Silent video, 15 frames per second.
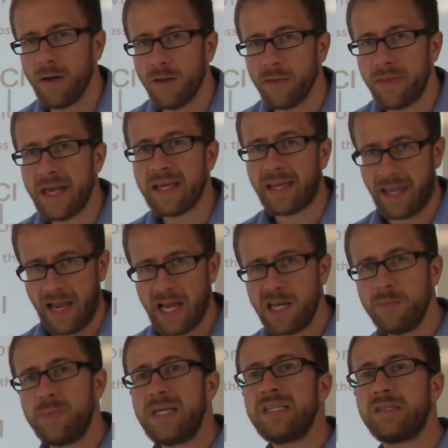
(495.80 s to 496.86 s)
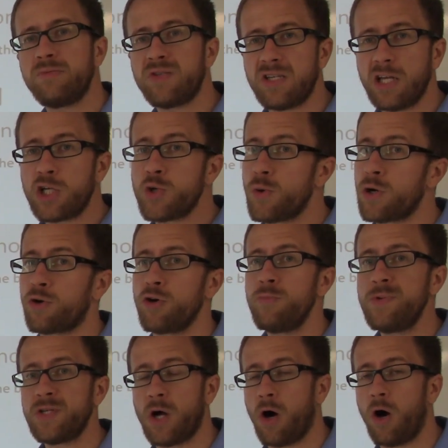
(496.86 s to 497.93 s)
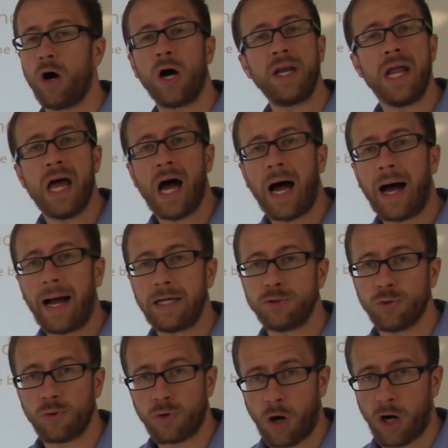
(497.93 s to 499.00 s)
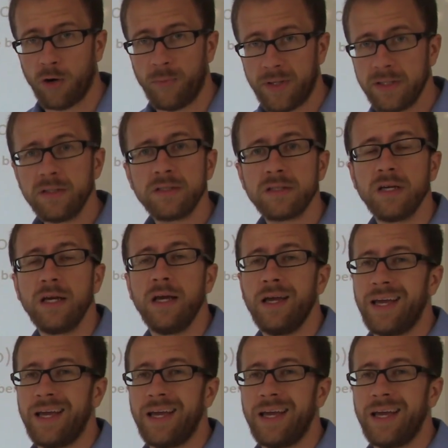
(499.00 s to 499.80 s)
they can be substituent groups on hydrocarbons.